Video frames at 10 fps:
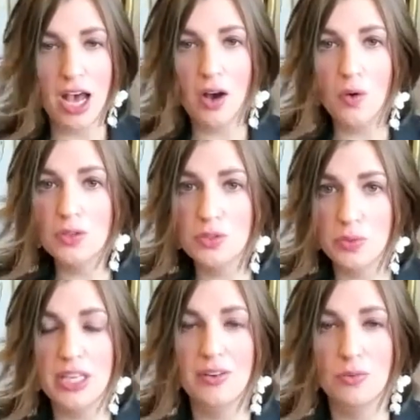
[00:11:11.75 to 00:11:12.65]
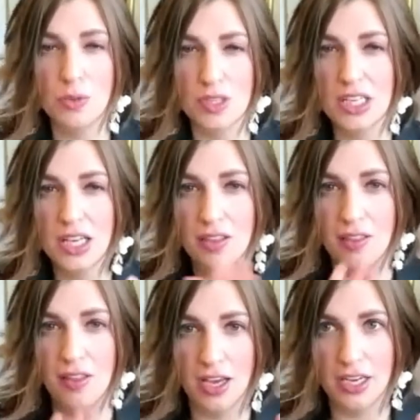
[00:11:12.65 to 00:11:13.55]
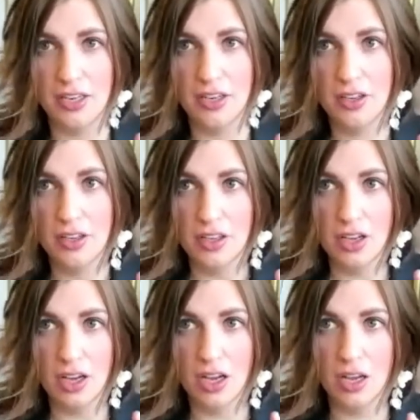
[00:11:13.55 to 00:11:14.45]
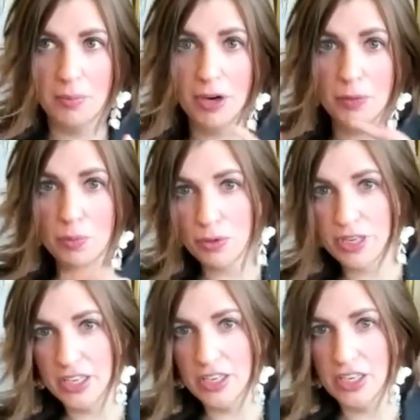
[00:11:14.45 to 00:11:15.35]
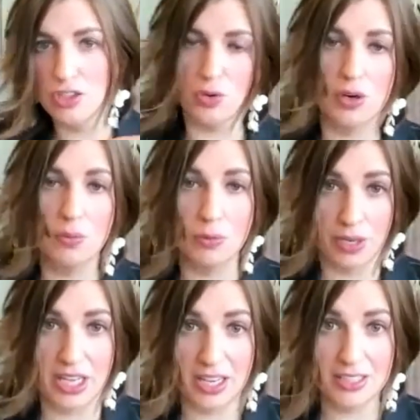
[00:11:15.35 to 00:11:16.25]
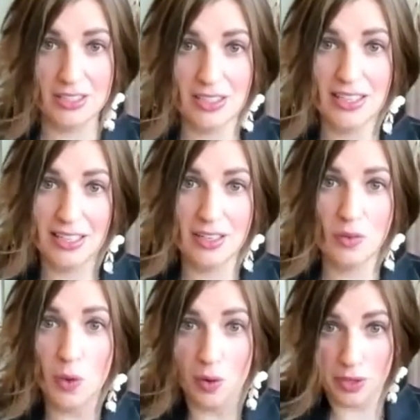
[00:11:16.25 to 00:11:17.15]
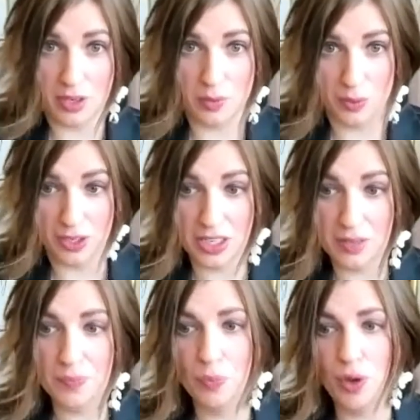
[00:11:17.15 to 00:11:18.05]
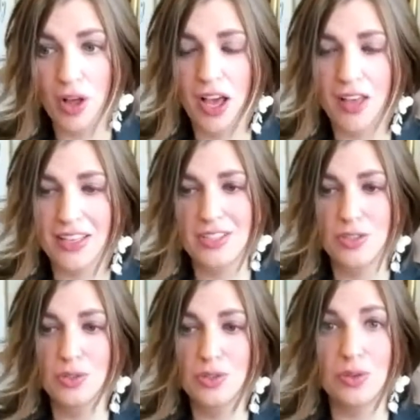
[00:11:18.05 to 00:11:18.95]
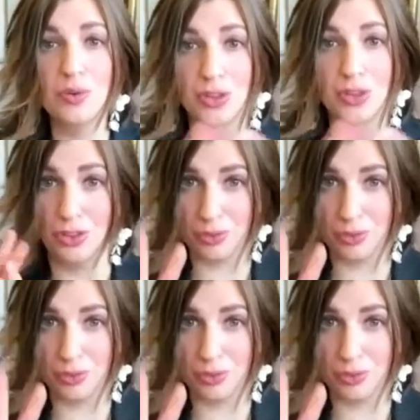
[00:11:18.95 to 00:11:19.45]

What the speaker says: how do we really align our brand and show our brand in what we are wearing? Well, I like to do it with the